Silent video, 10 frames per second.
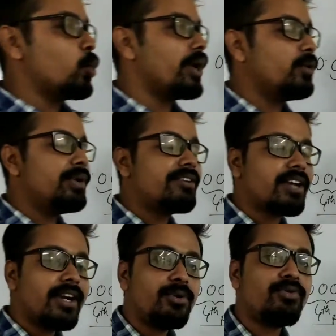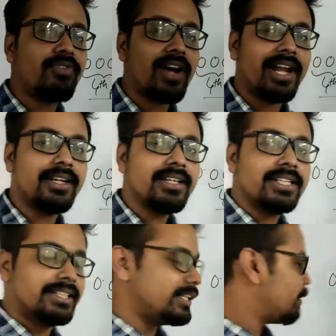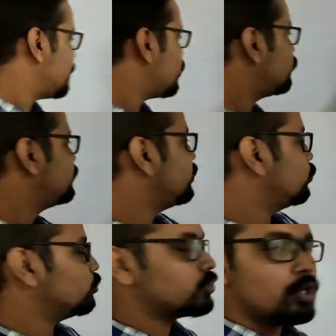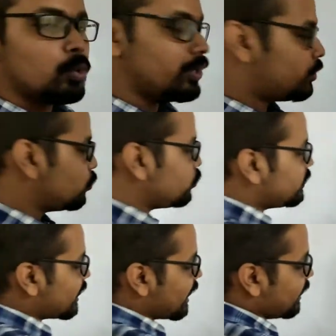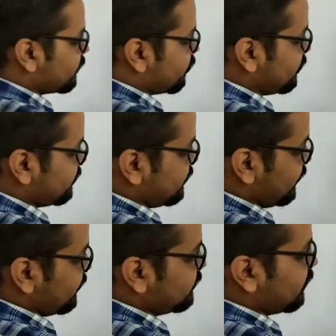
when we tried to find the number of zeros, we took the characteristic and